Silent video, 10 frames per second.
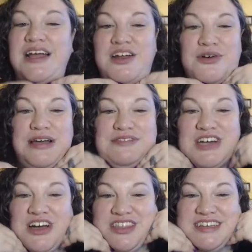I know I've
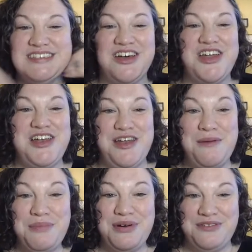taught this on a
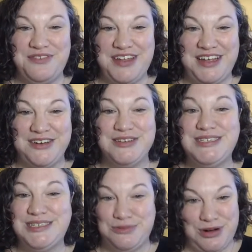number of
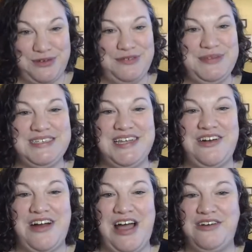videos to work from the
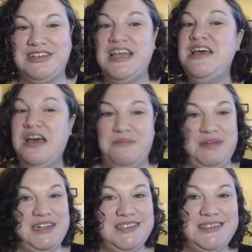center out,
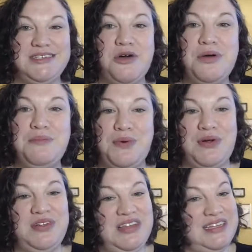but it's so important.